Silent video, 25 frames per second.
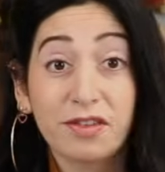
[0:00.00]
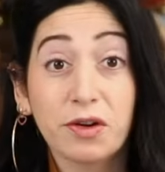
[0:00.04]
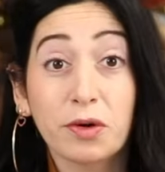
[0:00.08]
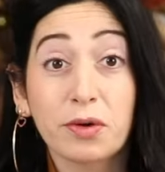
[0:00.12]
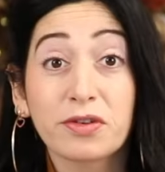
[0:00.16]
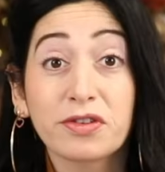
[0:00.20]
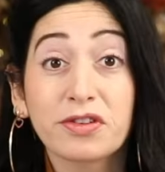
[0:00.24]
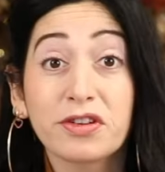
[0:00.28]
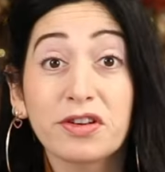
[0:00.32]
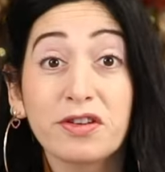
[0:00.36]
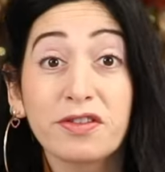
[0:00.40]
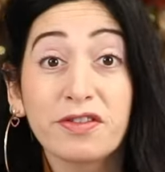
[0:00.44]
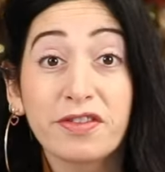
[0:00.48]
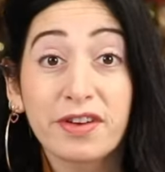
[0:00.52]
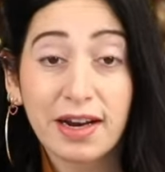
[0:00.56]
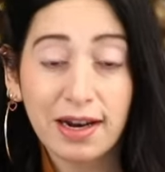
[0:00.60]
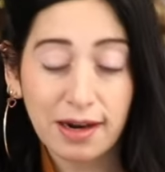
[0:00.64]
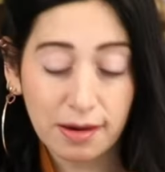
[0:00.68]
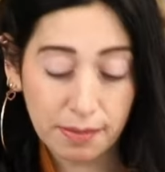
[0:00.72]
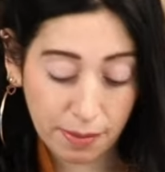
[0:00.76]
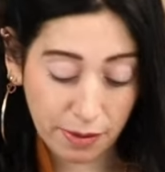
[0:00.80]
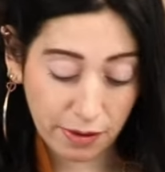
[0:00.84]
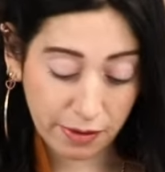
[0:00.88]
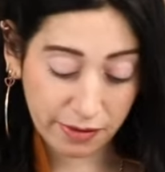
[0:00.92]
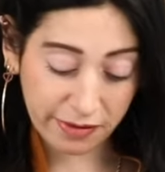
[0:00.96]
got 2
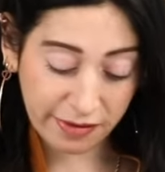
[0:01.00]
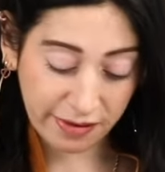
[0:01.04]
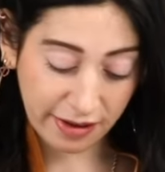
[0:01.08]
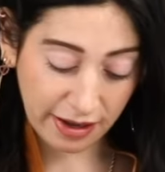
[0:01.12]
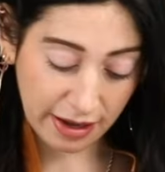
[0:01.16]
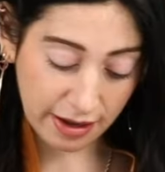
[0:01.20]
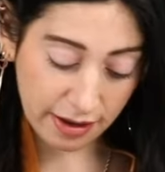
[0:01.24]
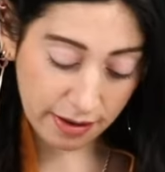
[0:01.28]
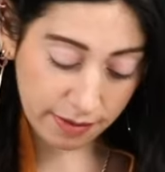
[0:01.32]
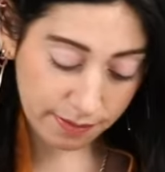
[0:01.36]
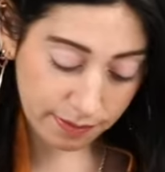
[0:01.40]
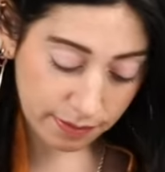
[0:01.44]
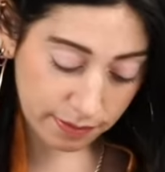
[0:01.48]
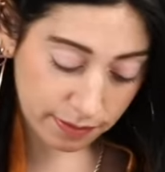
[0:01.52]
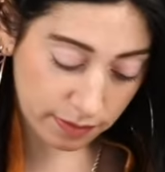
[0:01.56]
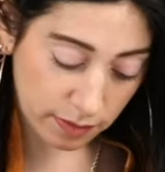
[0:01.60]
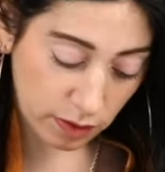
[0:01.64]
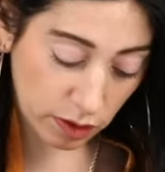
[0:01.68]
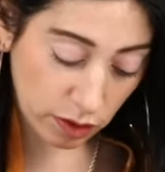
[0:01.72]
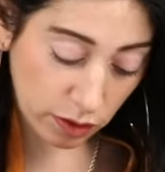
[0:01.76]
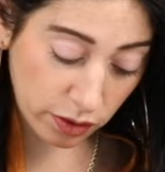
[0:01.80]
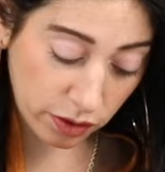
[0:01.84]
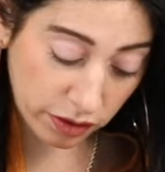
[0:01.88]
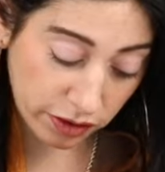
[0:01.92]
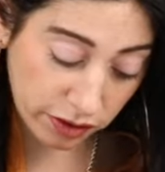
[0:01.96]
vanilla pods here.
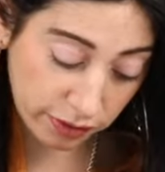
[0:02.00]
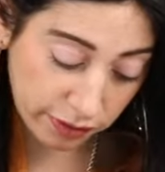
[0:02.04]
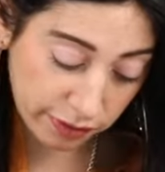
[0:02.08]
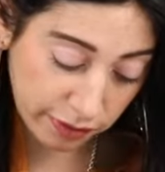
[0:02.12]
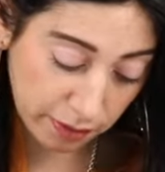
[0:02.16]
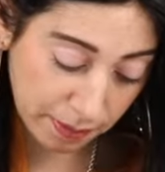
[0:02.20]
You could use